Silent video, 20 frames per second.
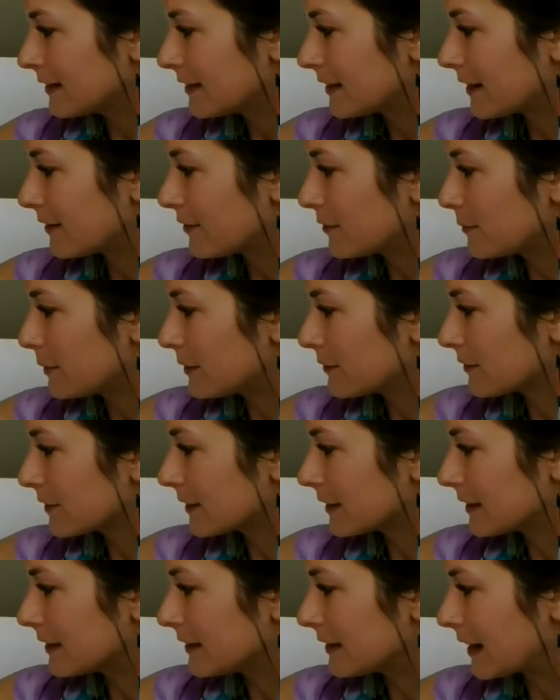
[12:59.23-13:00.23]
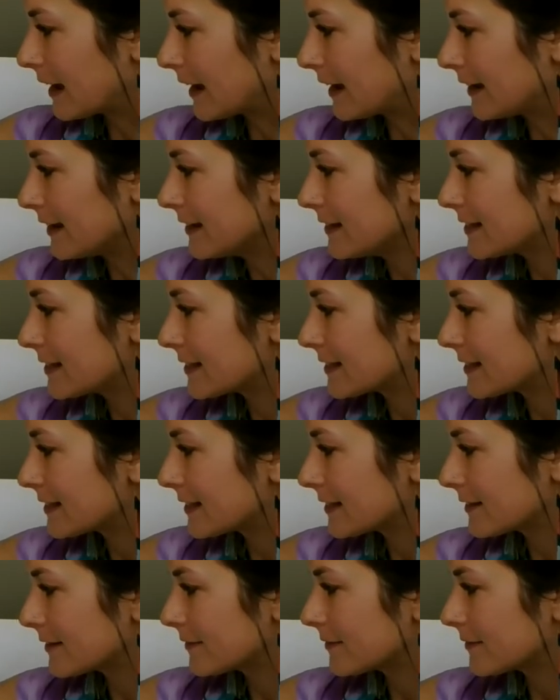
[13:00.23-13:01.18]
That would be really nice.